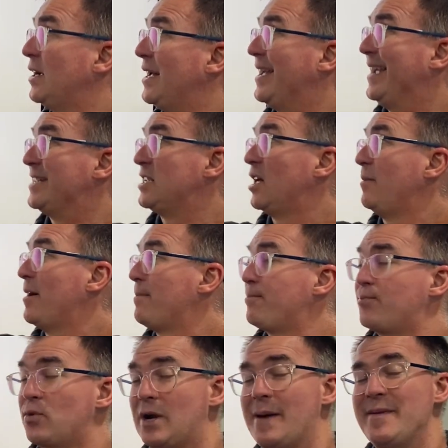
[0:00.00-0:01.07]
It's all about
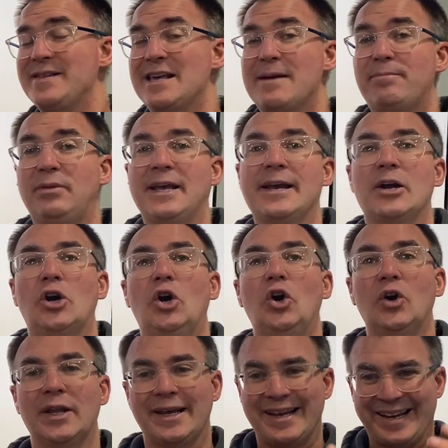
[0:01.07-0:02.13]
priming that plant
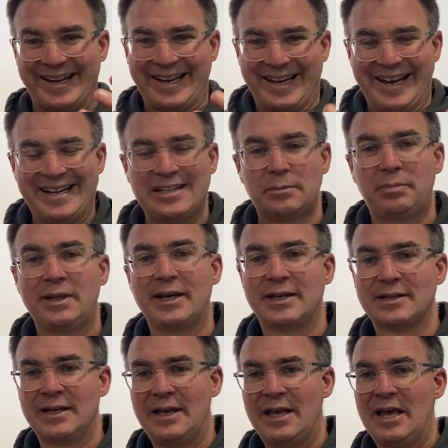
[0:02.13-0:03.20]
early, getting into the plant,
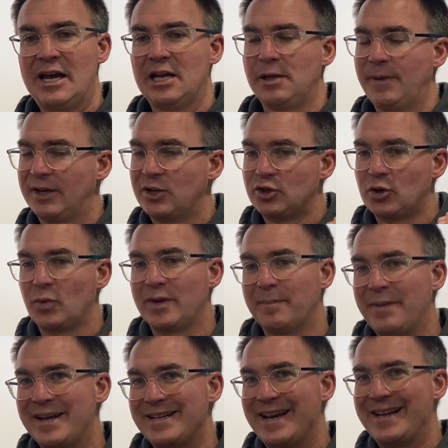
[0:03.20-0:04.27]
making sure we can
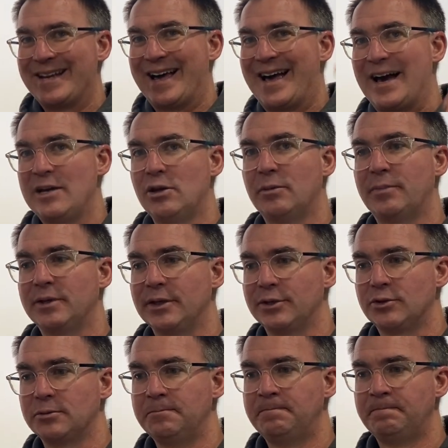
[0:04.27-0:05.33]
maintain that high yield potential.
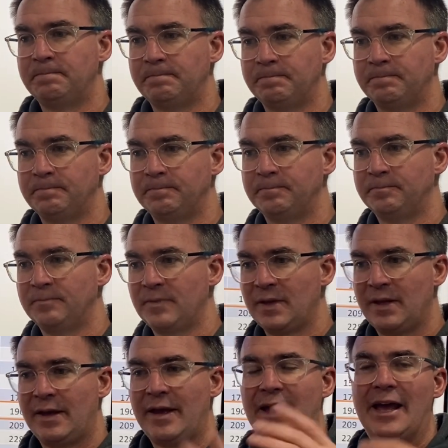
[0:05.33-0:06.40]

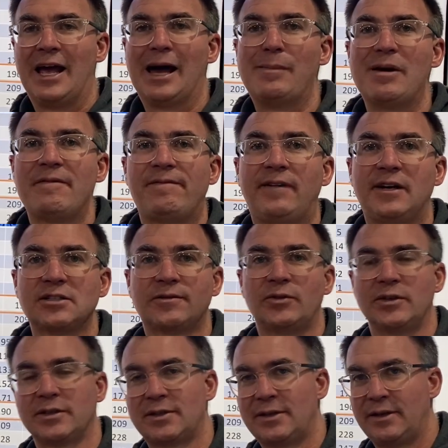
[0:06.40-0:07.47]
How about
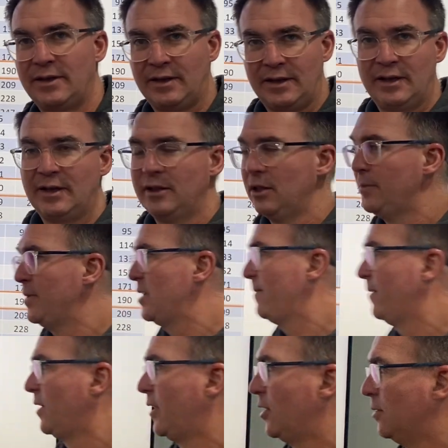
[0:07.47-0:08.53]
phosphorus? A little bit
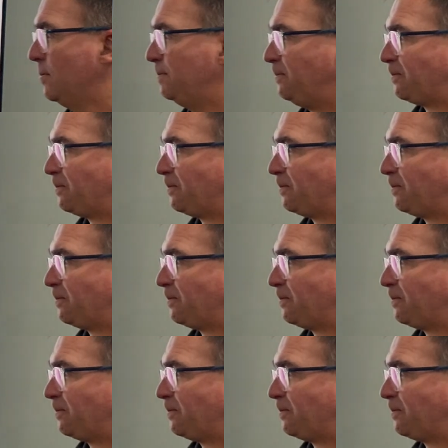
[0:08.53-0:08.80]
different here.